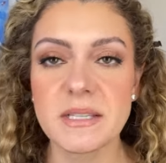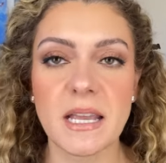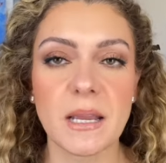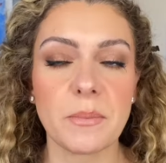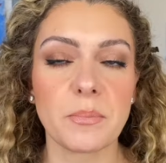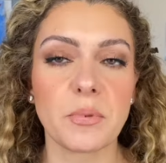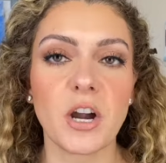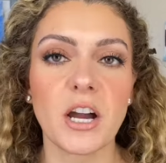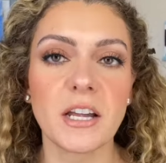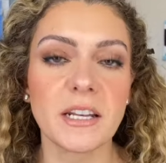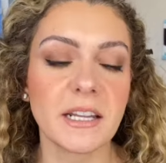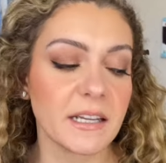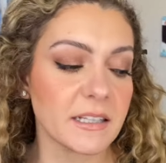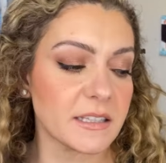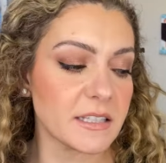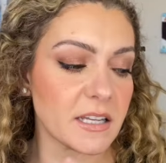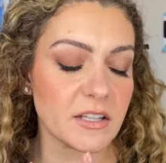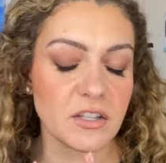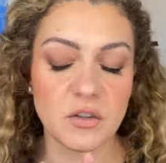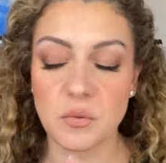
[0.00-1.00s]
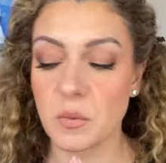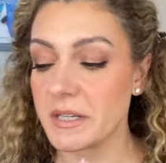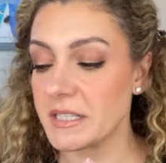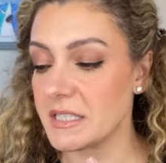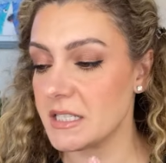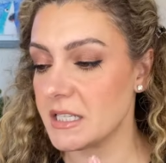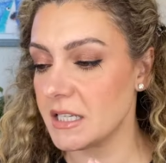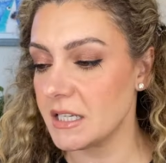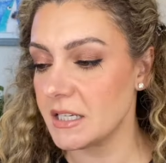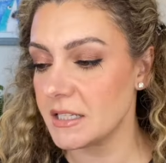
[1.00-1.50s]
a product
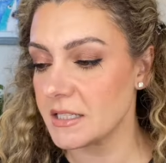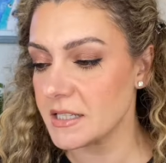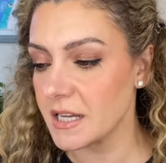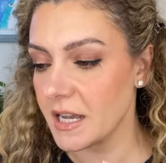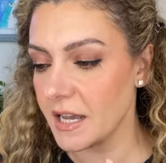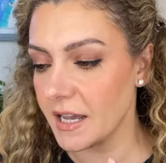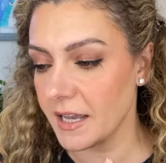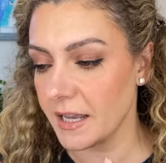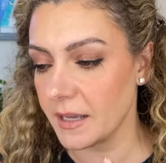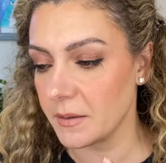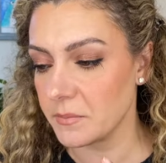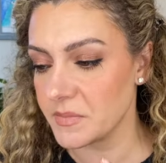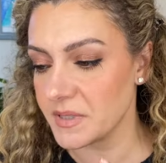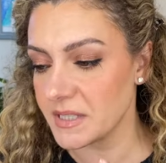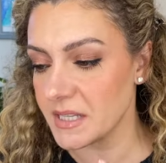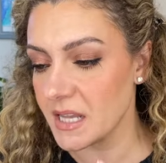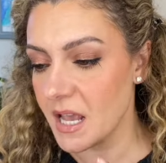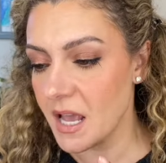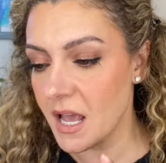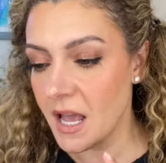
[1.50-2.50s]
20 times